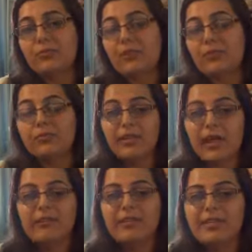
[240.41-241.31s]
really
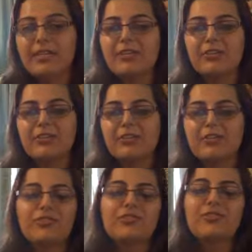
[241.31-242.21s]
lovely, and you
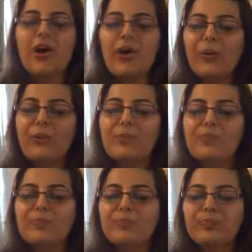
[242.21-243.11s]
just felt
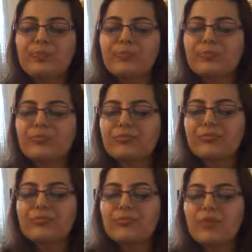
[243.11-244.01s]

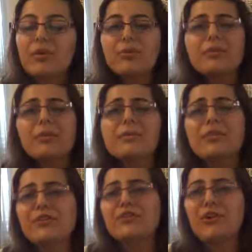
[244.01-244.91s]
really
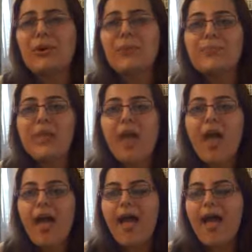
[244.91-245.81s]
beautiful.
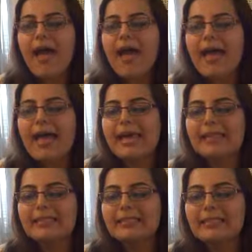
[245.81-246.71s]

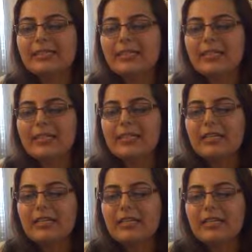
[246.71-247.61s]
And
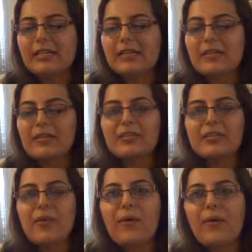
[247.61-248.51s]
even
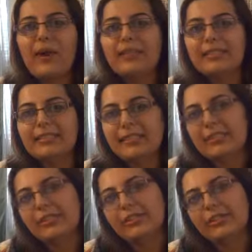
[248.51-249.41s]
though I
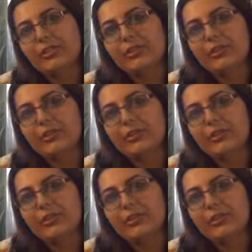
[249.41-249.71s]
didn't